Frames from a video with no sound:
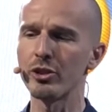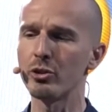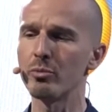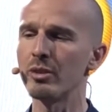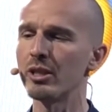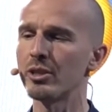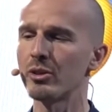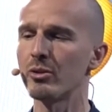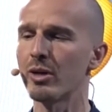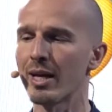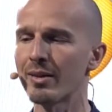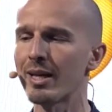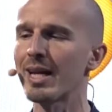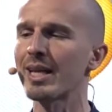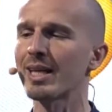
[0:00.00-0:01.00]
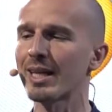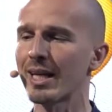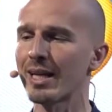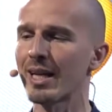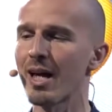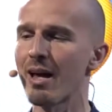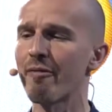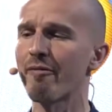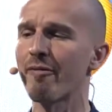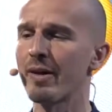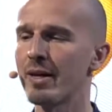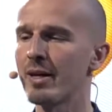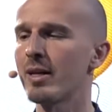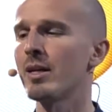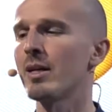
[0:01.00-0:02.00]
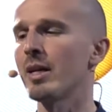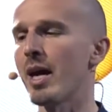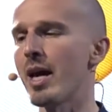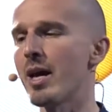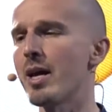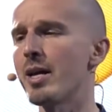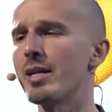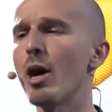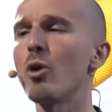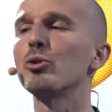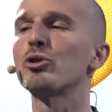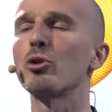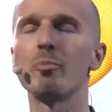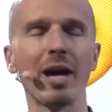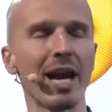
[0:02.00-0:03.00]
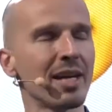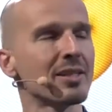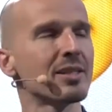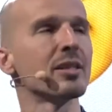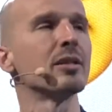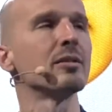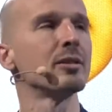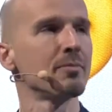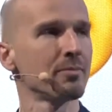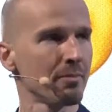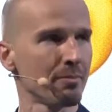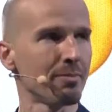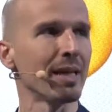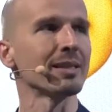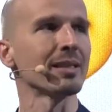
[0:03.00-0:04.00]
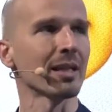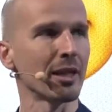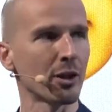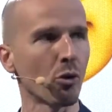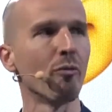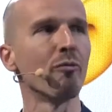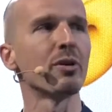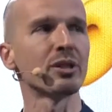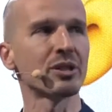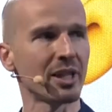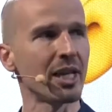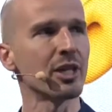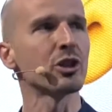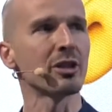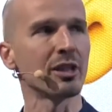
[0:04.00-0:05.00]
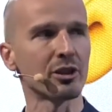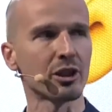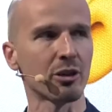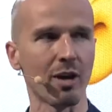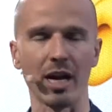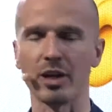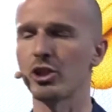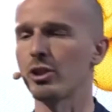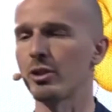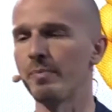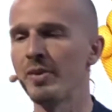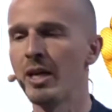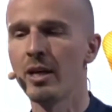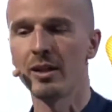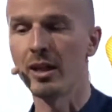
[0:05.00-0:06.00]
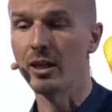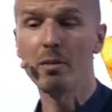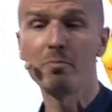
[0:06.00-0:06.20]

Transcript: to meet you, and then I can have an automated basically conversation interaction. That can